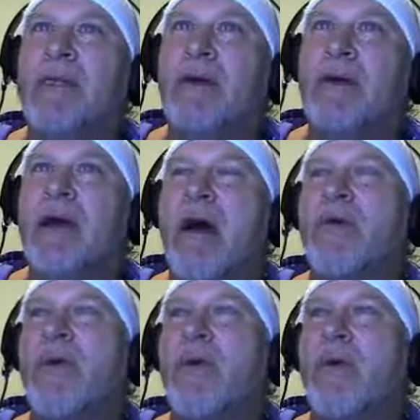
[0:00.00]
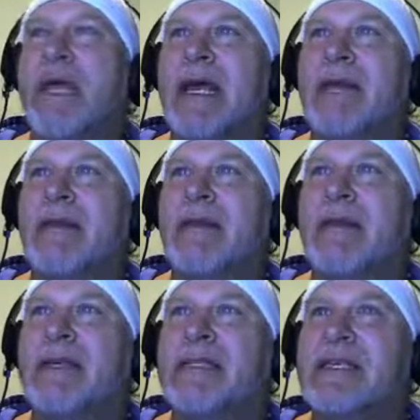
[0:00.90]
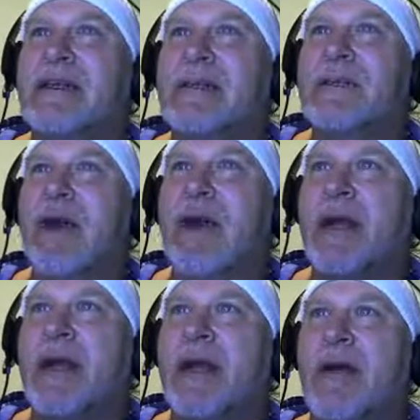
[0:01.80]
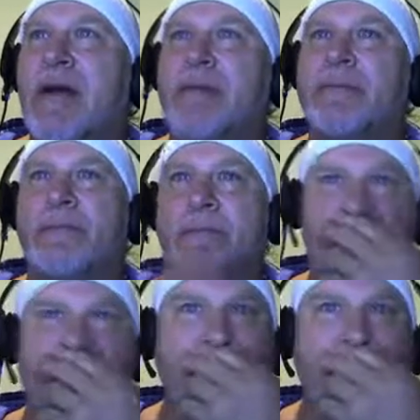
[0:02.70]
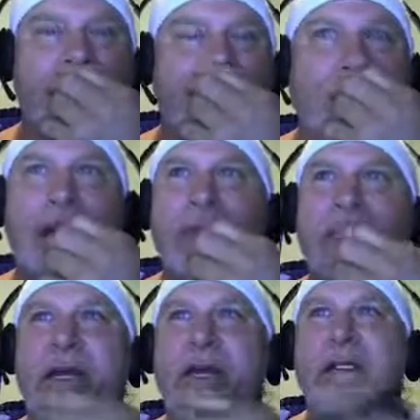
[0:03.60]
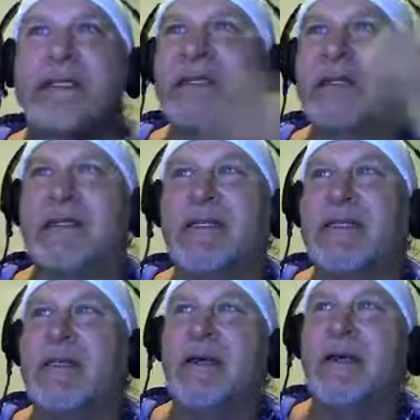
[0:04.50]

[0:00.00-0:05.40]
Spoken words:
we turn it over, we get this image right here. Let me show you what this is. This is